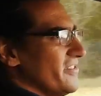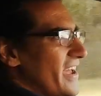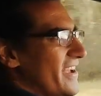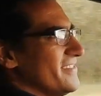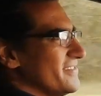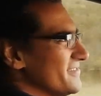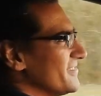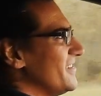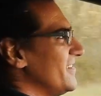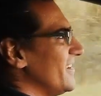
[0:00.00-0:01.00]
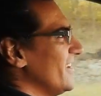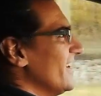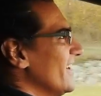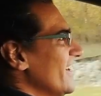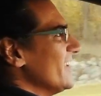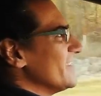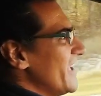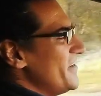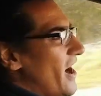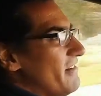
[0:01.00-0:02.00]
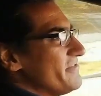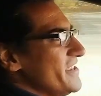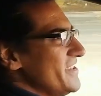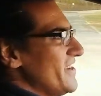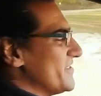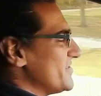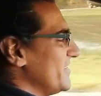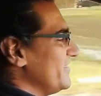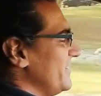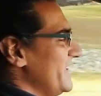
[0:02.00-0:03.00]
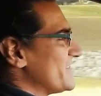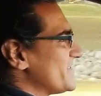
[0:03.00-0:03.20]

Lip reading: That letting off the induction.